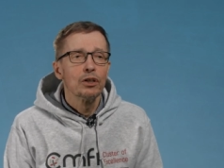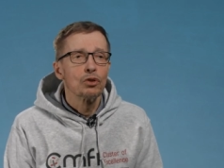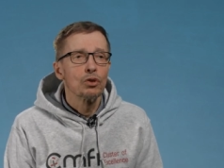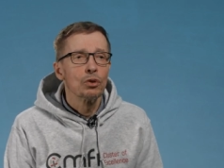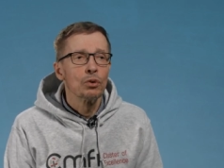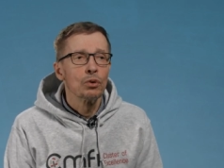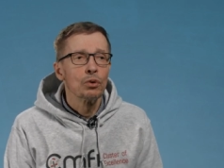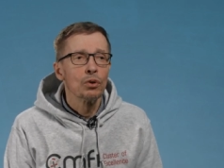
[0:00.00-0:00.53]

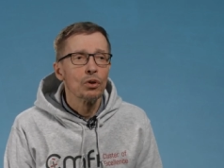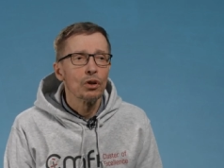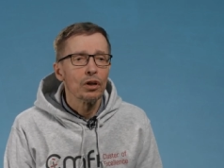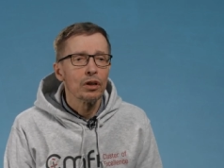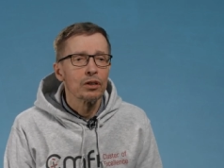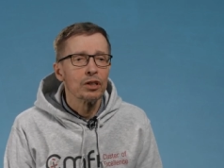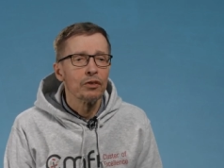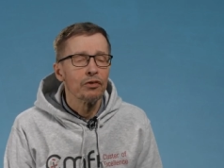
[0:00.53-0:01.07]
to
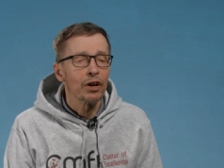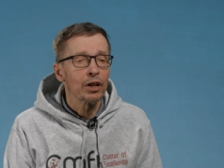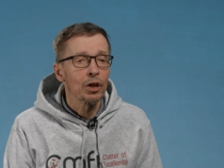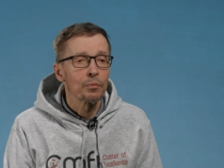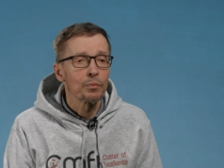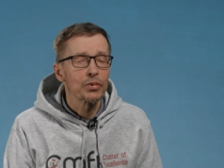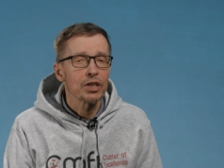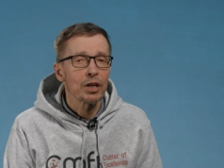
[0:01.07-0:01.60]

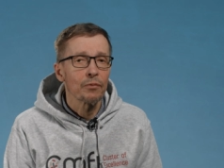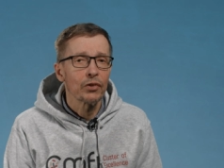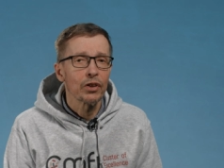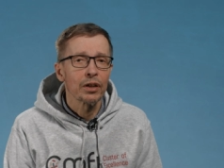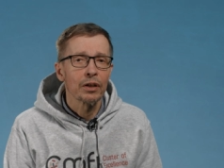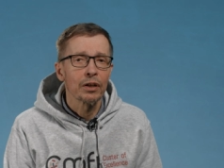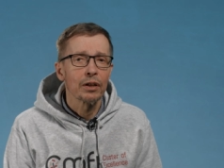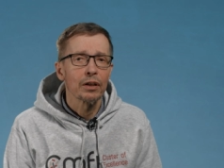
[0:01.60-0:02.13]
develop
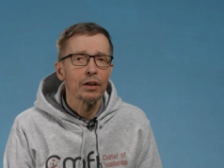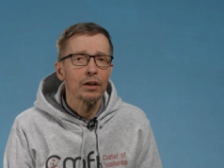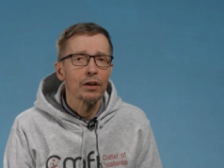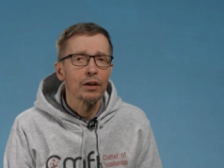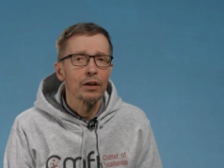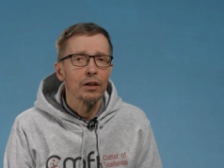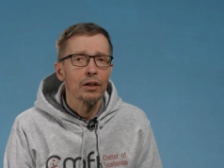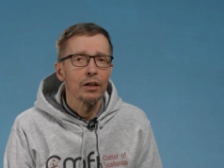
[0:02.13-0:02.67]
something
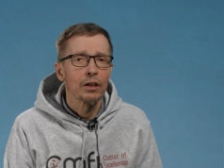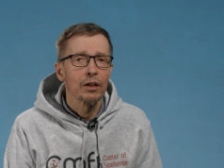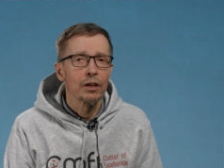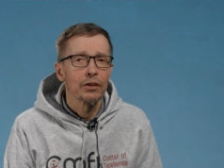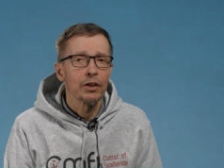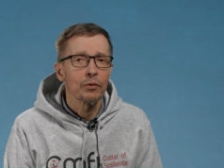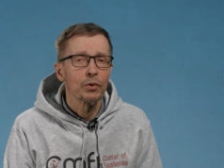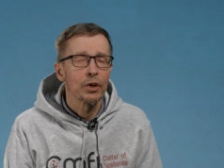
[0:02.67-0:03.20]

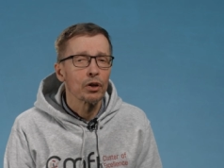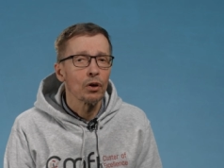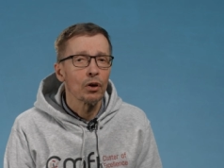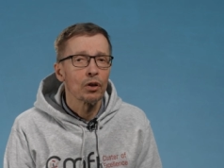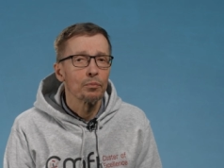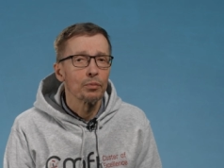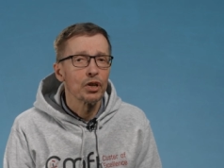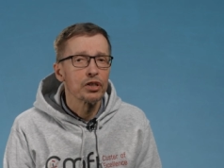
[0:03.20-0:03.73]
that we
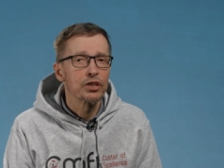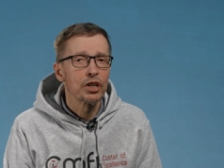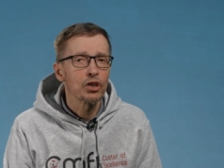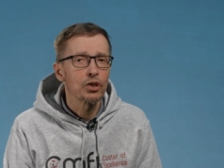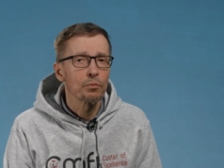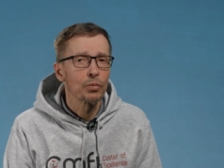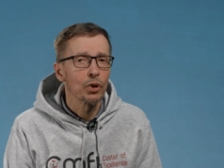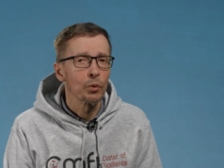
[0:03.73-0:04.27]
call a
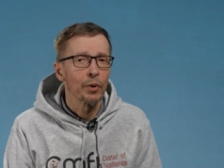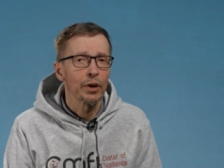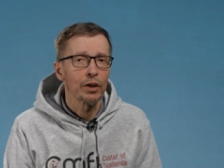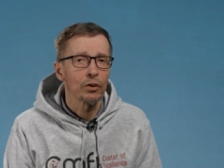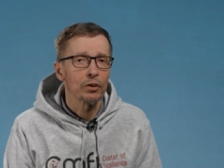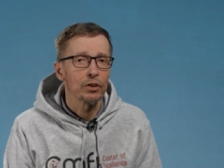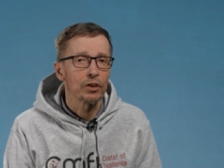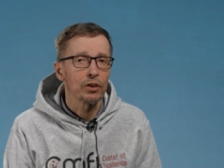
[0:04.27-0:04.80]
precision
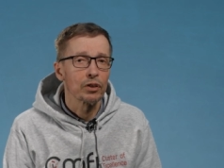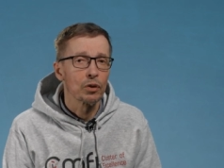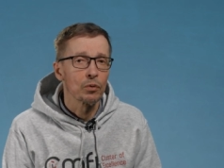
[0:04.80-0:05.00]
probiotic.